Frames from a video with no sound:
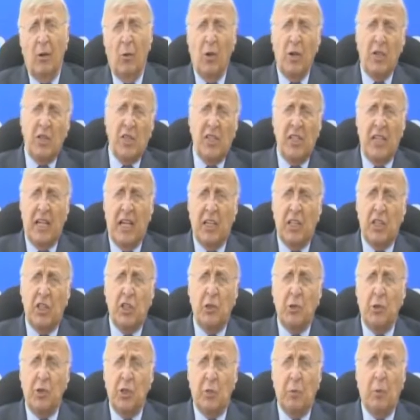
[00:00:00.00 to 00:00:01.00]
what's a
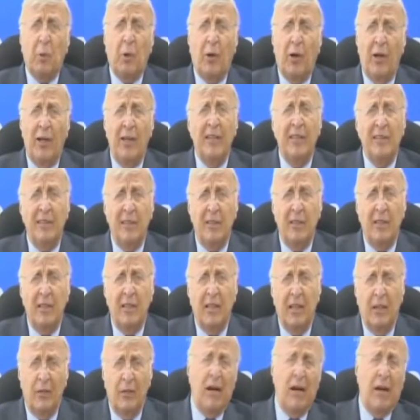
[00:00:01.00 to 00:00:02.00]
nice Jewish boy,
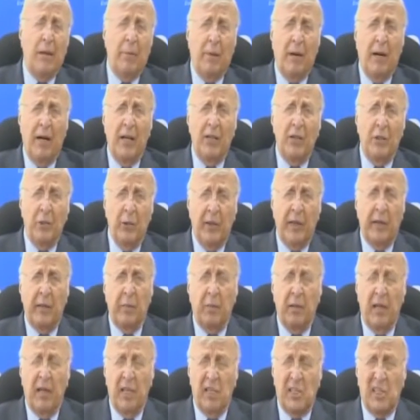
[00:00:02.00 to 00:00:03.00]
a rabbi, doing
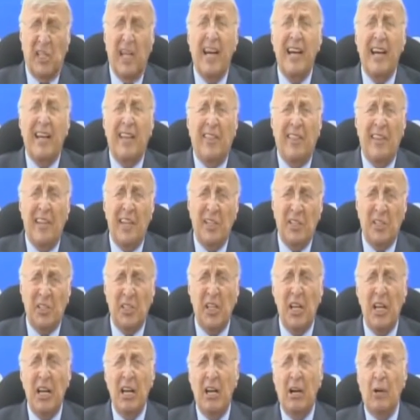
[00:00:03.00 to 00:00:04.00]
in a place like
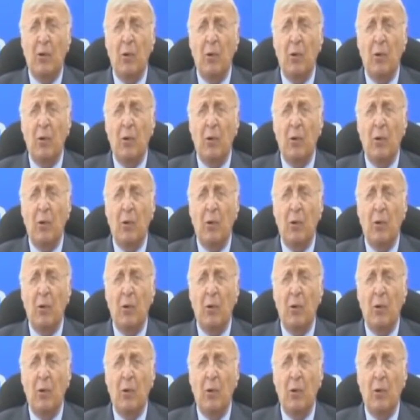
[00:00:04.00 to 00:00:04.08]
this?